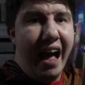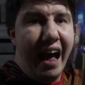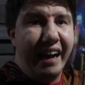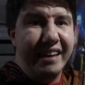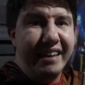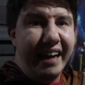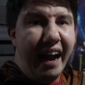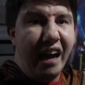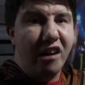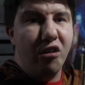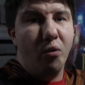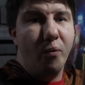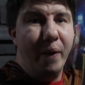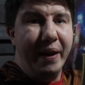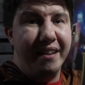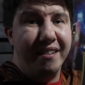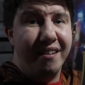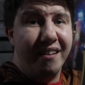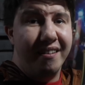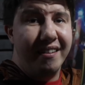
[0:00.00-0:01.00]
I cannot
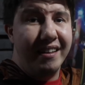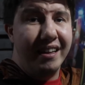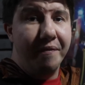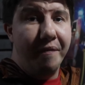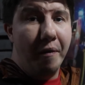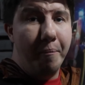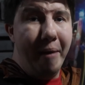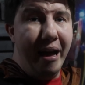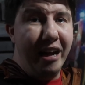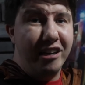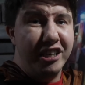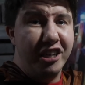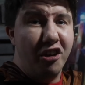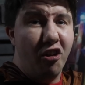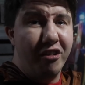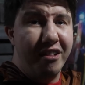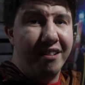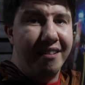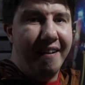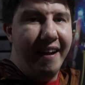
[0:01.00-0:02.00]
wait to see the magic
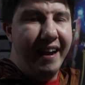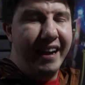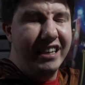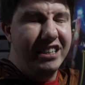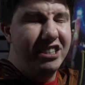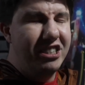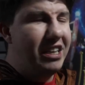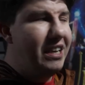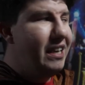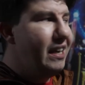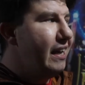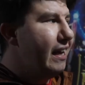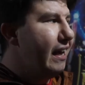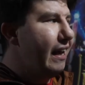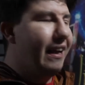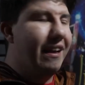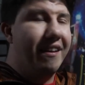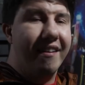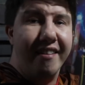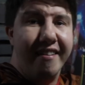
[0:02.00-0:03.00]
on stage.
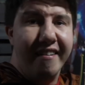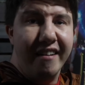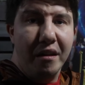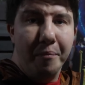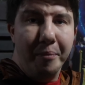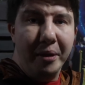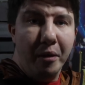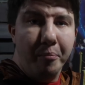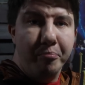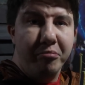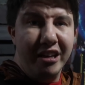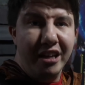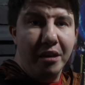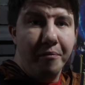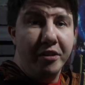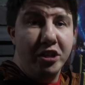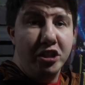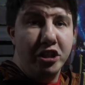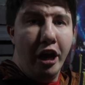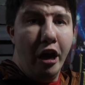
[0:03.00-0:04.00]
It is going to be a
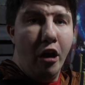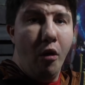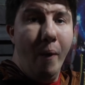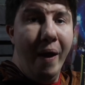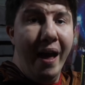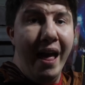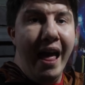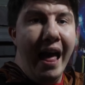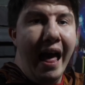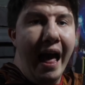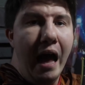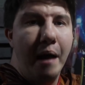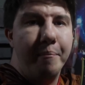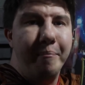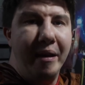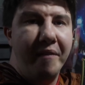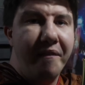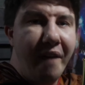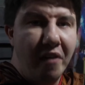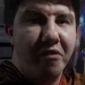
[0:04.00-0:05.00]
brilliant show. And
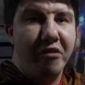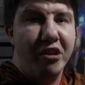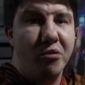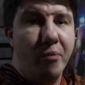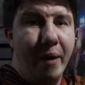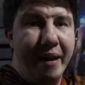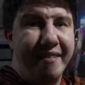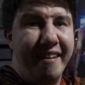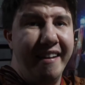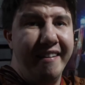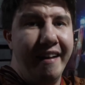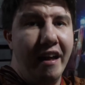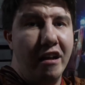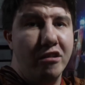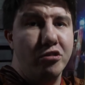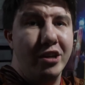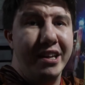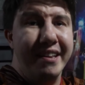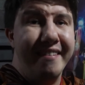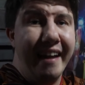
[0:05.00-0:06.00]
my favourite West End
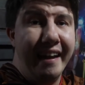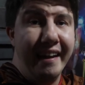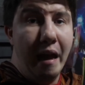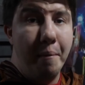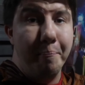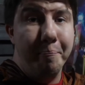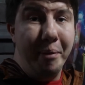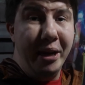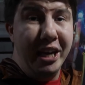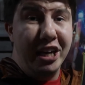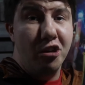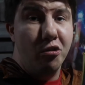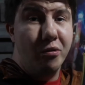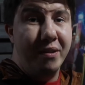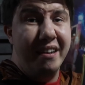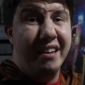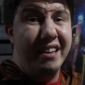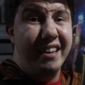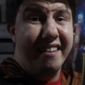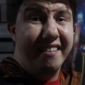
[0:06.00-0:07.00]
actress, Diane
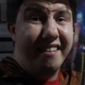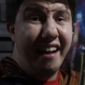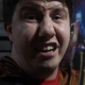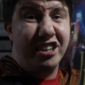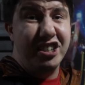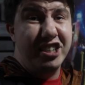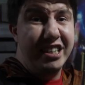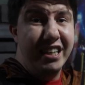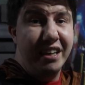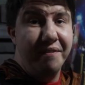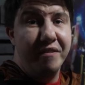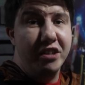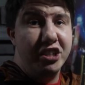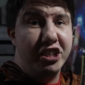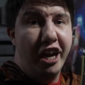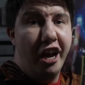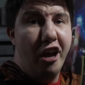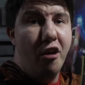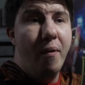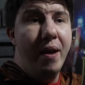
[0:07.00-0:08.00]
Pendleton, is actually in the
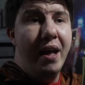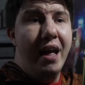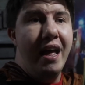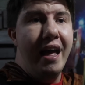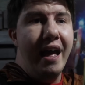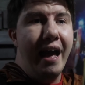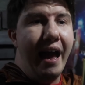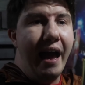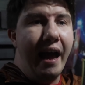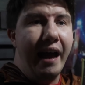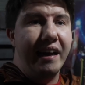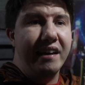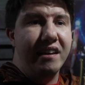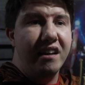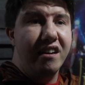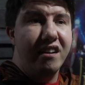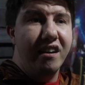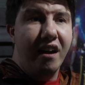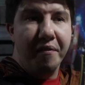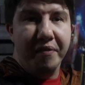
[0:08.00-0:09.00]
show.
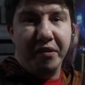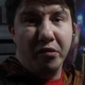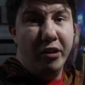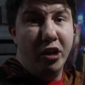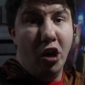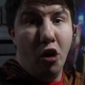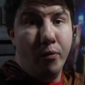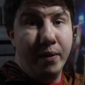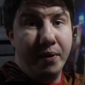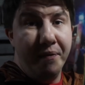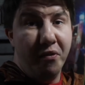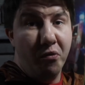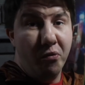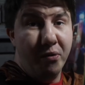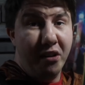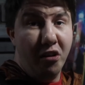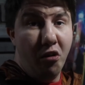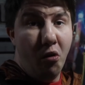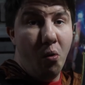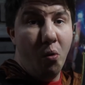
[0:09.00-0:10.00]
I loved her in Only
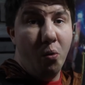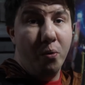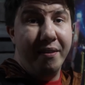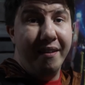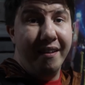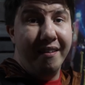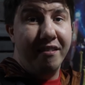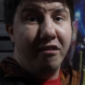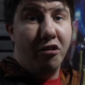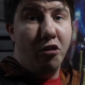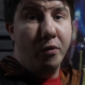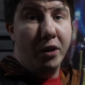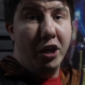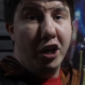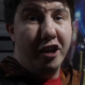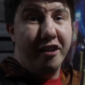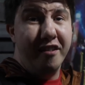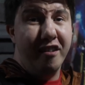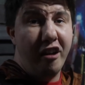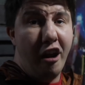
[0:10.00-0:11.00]
Fools and Horses 2
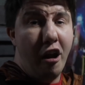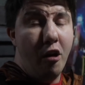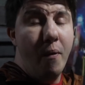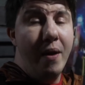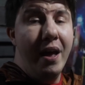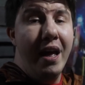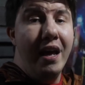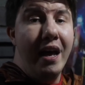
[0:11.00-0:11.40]
years ago.